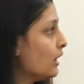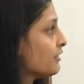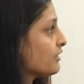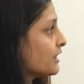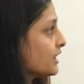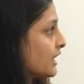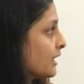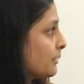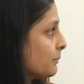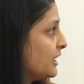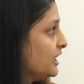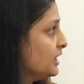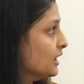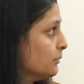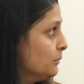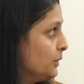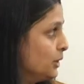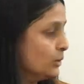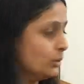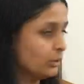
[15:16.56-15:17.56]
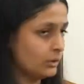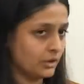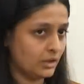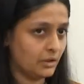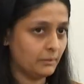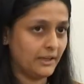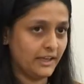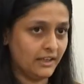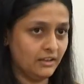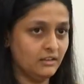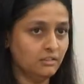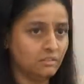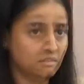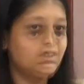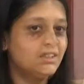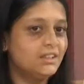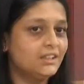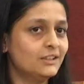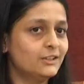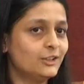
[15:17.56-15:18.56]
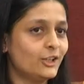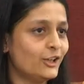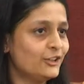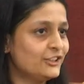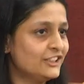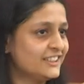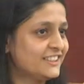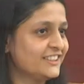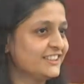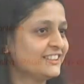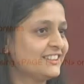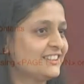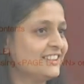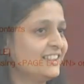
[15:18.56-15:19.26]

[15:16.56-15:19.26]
after typing w command. Now this is